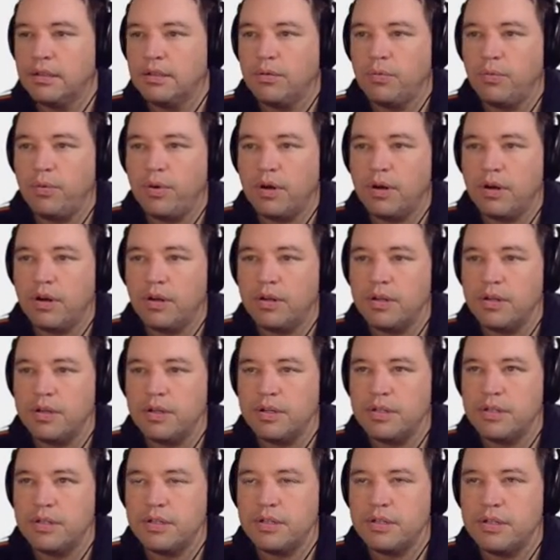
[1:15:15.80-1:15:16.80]
We're going to
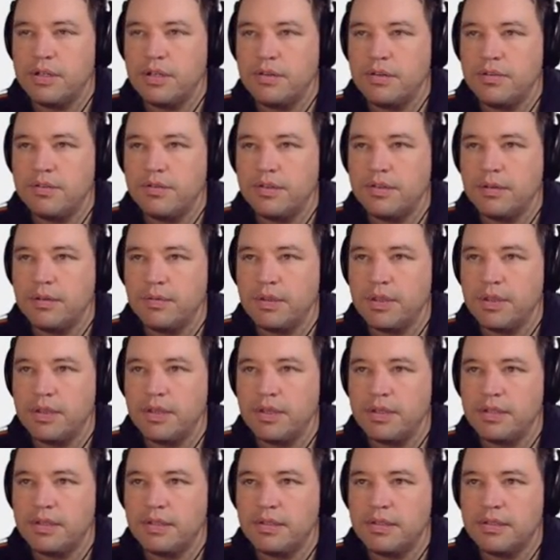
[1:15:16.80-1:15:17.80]
just steal some of
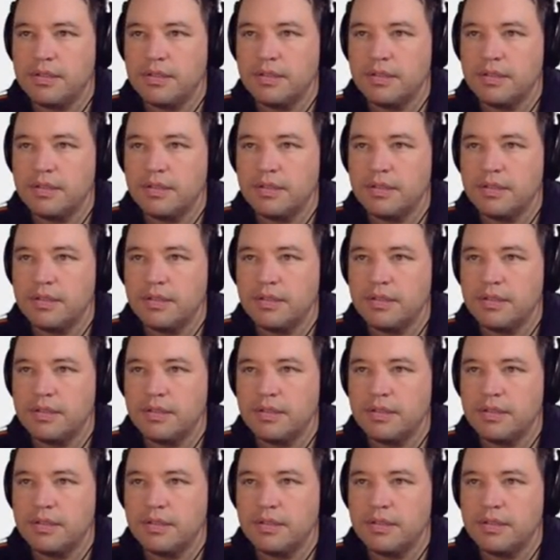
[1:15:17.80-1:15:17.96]
this.